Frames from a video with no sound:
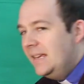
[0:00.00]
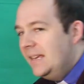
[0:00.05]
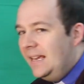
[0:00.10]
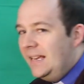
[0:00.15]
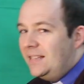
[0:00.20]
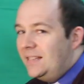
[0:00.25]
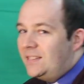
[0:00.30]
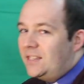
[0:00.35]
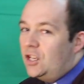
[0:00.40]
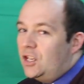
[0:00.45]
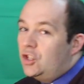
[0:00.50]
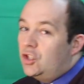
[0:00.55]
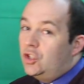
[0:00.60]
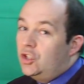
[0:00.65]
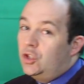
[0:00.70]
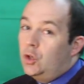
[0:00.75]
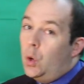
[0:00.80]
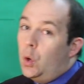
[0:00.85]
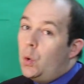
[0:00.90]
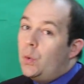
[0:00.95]
It's a
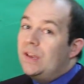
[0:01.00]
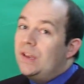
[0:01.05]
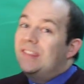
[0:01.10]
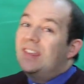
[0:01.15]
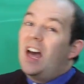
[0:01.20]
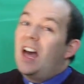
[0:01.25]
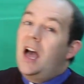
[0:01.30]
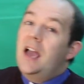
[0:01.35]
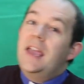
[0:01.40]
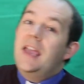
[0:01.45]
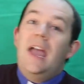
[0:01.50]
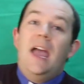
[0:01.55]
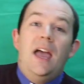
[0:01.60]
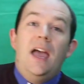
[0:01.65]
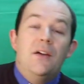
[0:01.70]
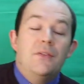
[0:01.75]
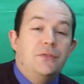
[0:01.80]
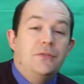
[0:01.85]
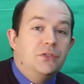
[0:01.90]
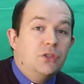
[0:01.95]
story that I
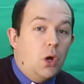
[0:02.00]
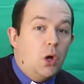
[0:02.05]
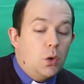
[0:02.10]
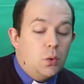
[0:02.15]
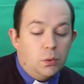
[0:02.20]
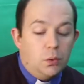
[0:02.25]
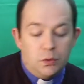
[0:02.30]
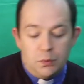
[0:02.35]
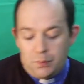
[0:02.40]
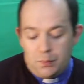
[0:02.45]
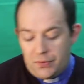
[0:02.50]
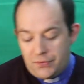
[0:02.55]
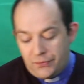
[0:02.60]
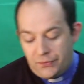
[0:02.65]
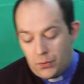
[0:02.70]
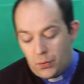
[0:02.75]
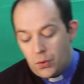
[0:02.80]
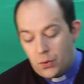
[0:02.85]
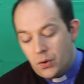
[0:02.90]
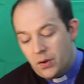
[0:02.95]
have told
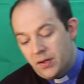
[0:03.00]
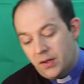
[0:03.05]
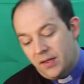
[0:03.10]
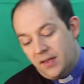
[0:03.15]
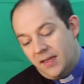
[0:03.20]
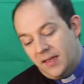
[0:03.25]
before,